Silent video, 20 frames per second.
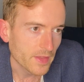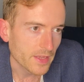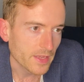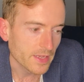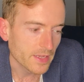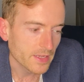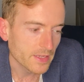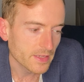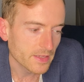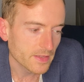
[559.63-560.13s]

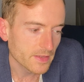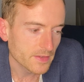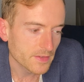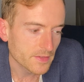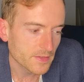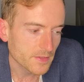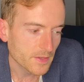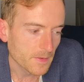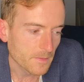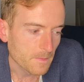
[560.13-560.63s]

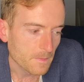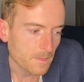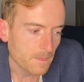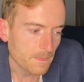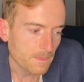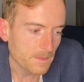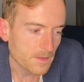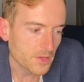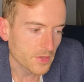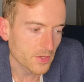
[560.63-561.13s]
and
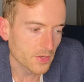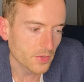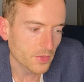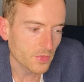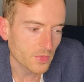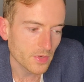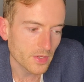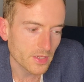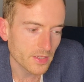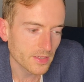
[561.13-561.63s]
you
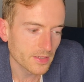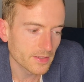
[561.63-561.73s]
know